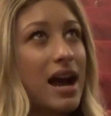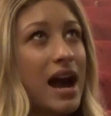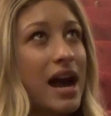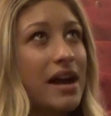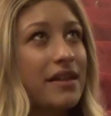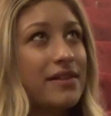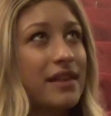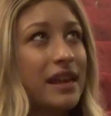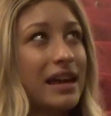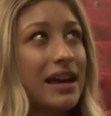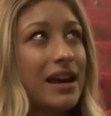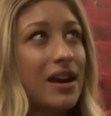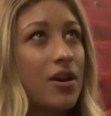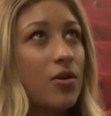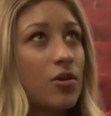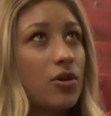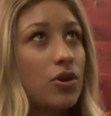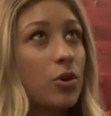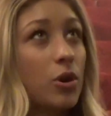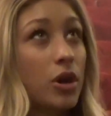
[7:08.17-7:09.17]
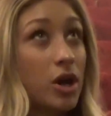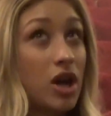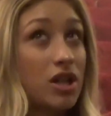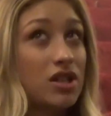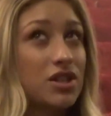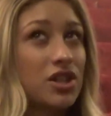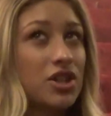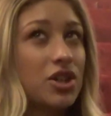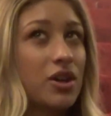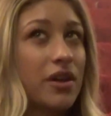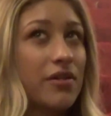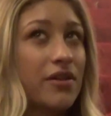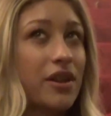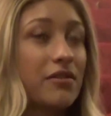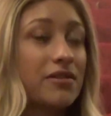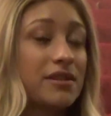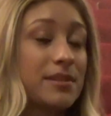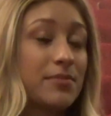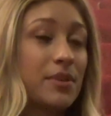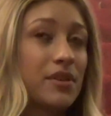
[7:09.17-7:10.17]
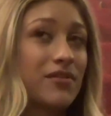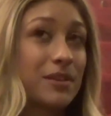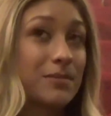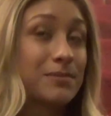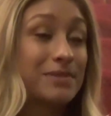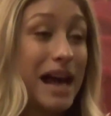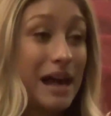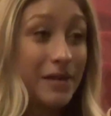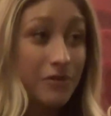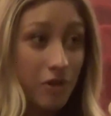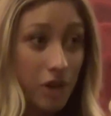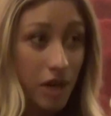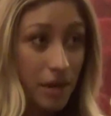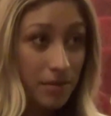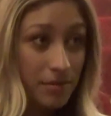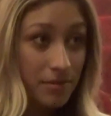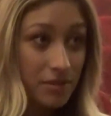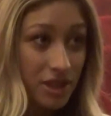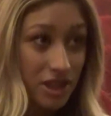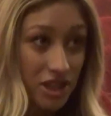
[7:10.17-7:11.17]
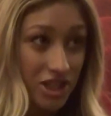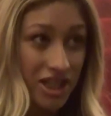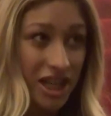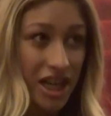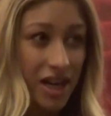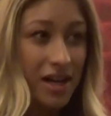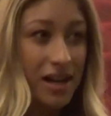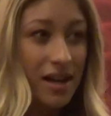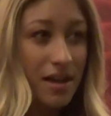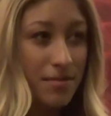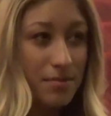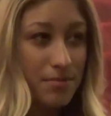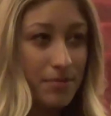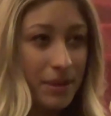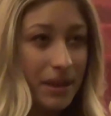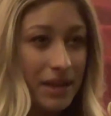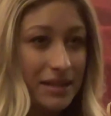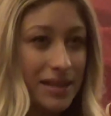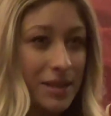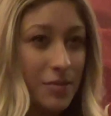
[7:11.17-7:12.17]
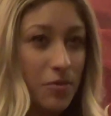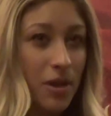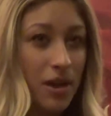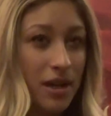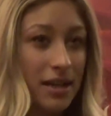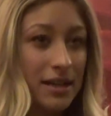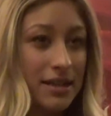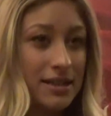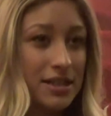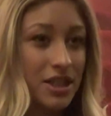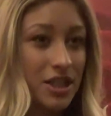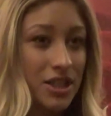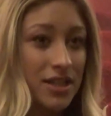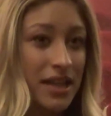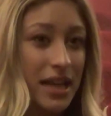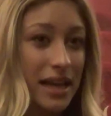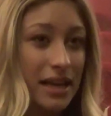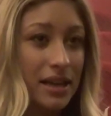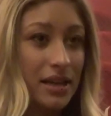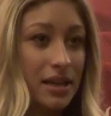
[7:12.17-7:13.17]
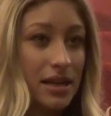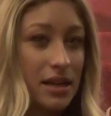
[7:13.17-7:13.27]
I think going on to the show, I thought it was the perfect platform to share it, because I wanted it to just like,